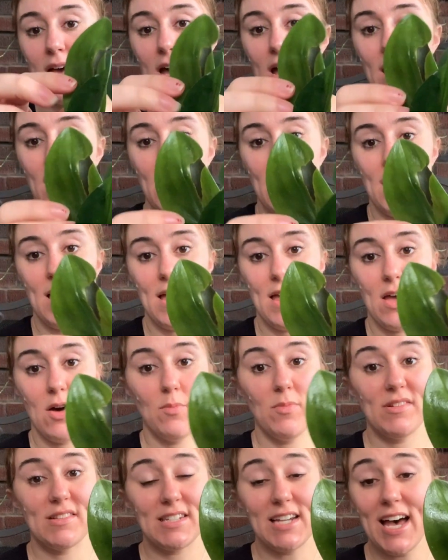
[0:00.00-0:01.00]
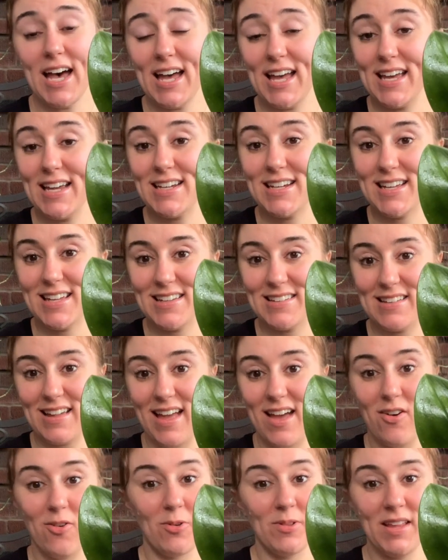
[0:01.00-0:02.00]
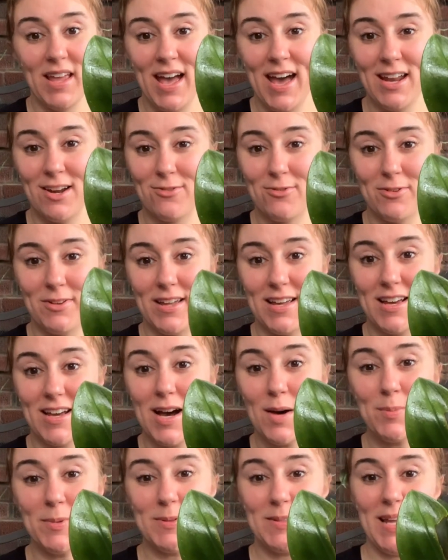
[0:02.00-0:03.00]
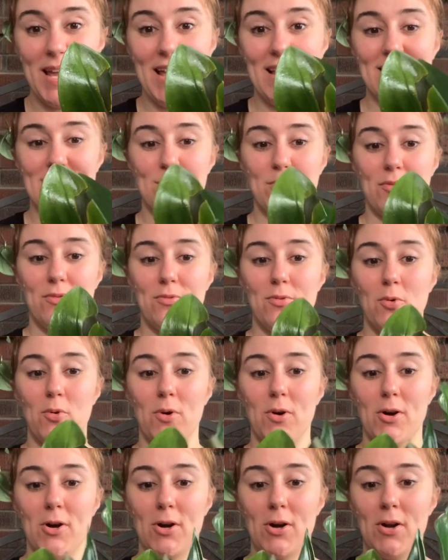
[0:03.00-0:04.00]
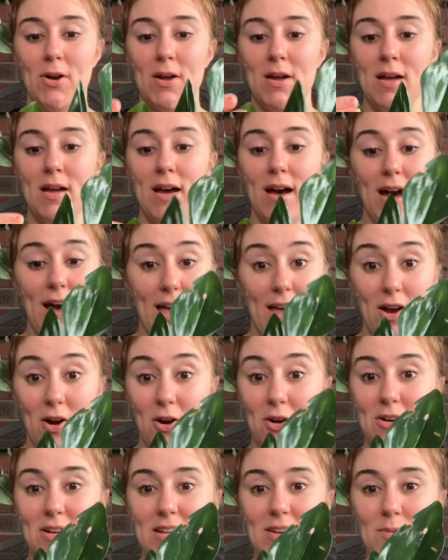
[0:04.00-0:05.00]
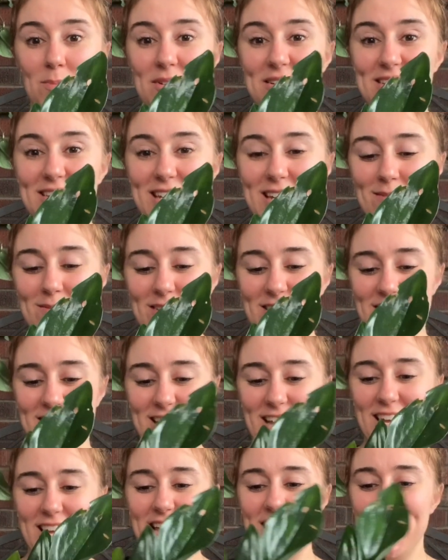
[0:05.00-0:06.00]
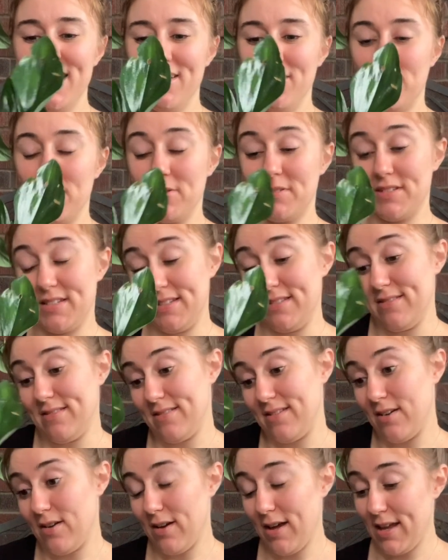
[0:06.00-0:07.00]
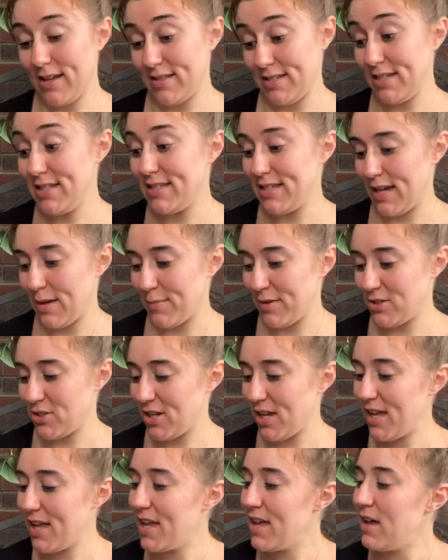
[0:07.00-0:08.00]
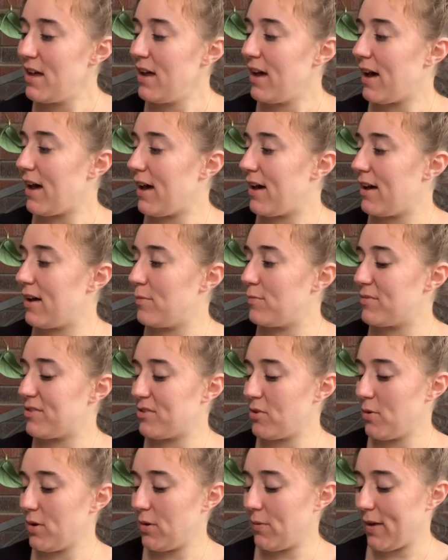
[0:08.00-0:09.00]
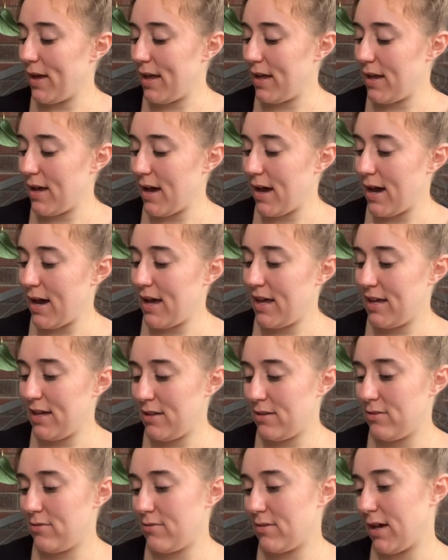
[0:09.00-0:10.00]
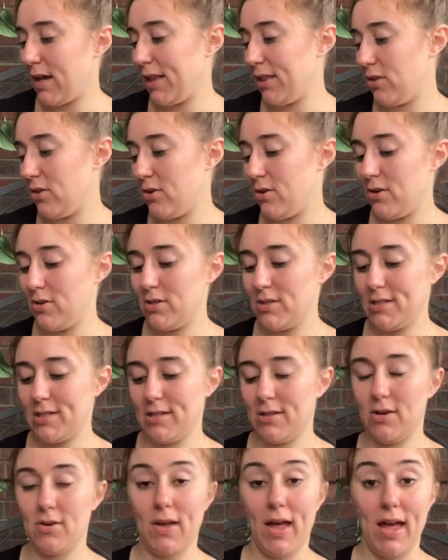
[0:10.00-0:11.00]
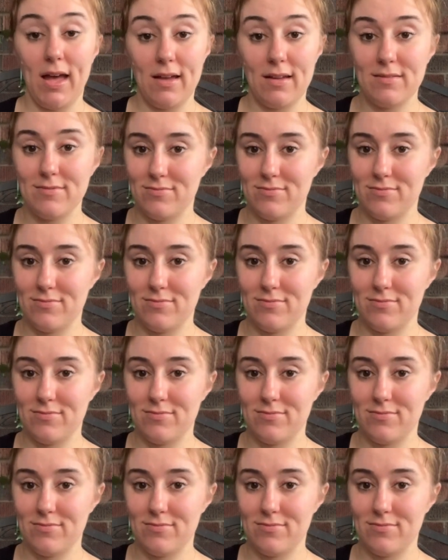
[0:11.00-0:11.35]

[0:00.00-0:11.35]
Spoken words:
I almost died because I only had it for like a couple days before I already almost damaged it, or I did damage it. So anyway, I learned, okay,